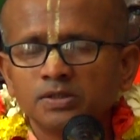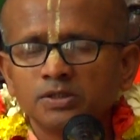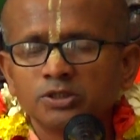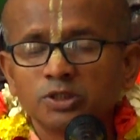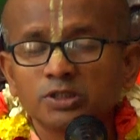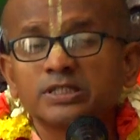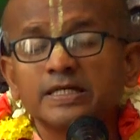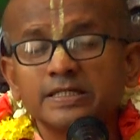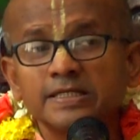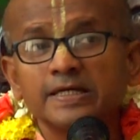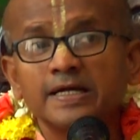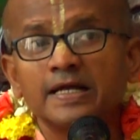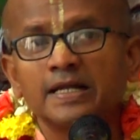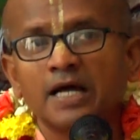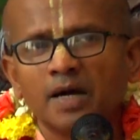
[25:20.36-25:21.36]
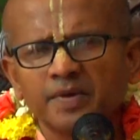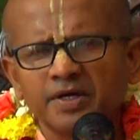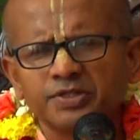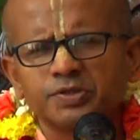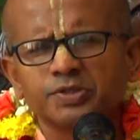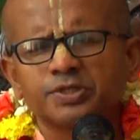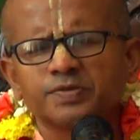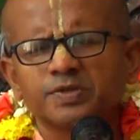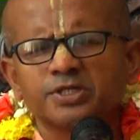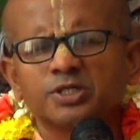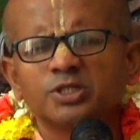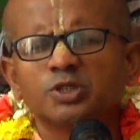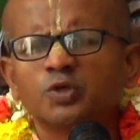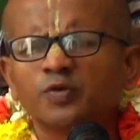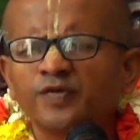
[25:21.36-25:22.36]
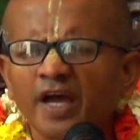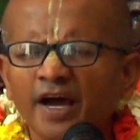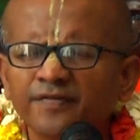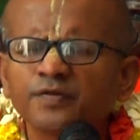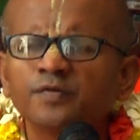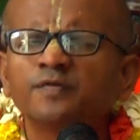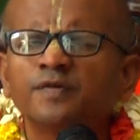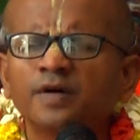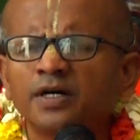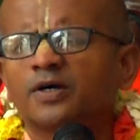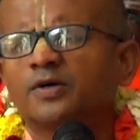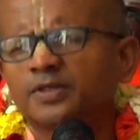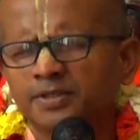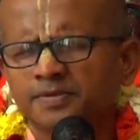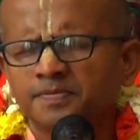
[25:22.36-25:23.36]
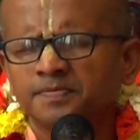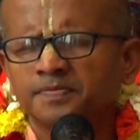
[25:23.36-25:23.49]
So such an alarming situation. So we have to work on it.